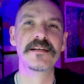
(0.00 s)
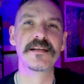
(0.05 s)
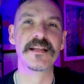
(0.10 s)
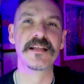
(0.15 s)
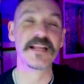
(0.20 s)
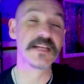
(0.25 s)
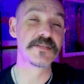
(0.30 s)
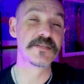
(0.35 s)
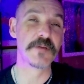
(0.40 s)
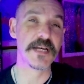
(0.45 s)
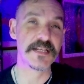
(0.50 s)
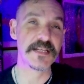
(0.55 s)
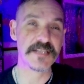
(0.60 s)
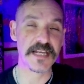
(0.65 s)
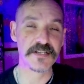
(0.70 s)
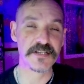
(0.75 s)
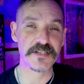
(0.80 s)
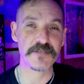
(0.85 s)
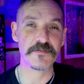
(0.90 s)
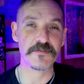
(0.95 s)
And that's why it's
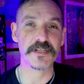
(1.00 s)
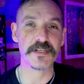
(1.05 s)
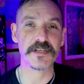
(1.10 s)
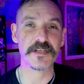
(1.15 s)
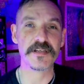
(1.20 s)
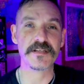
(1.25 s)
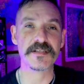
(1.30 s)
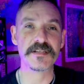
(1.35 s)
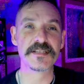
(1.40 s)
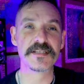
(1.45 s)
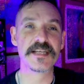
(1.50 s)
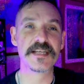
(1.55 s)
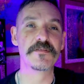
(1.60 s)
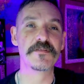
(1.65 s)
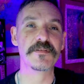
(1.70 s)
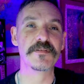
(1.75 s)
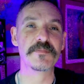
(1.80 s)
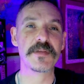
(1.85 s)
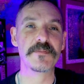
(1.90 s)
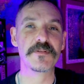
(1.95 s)
actually really good to sing
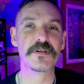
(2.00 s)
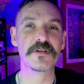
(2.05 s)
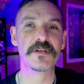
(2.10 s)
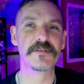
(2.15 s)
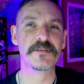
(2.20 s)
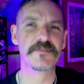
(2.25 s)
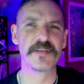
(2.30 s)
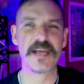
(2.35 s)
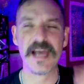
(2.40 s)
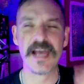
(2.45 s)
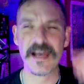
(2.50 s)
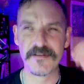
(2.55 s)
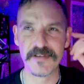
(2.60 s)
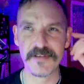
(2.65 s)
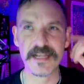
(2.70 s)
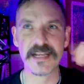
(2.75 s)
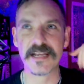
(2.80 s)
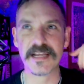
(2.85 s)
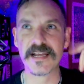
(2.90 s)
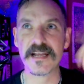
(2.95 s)
with people if you have
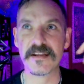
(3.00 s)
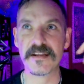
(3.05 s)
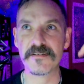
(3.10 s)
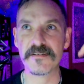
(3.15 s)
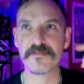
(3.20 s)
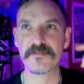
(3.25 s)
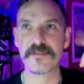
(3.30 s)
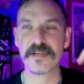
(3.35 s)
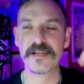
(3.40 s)
any kind of